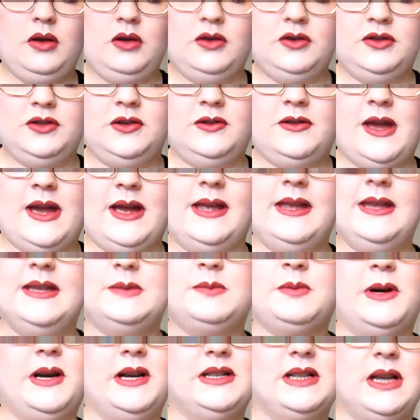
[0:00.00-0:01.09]
So that is
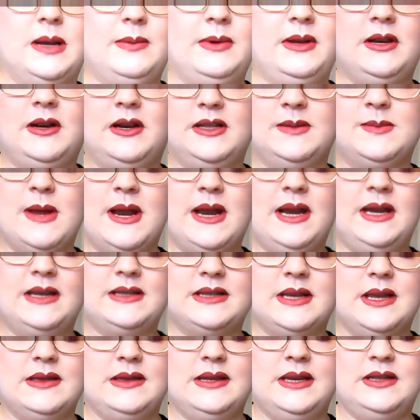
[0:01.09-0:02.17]
Pretty Zombie
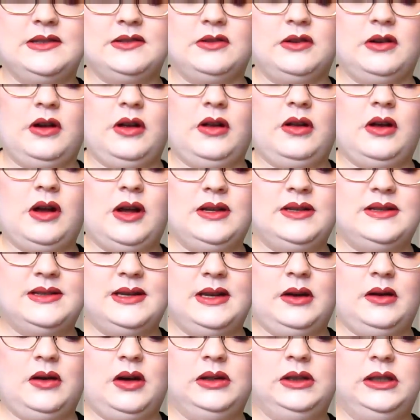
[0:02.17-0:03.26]
Cosmetics, and these are all on
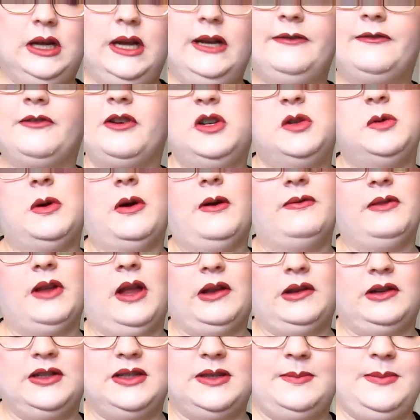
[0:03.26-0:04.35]
sale online for
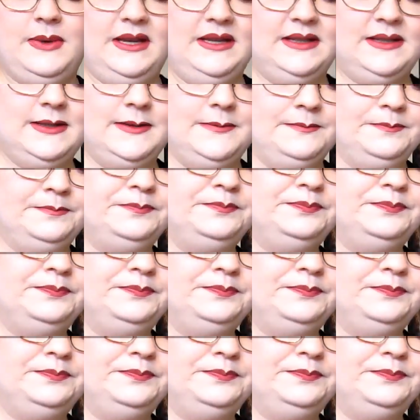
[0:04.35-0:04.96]
$12 a piece.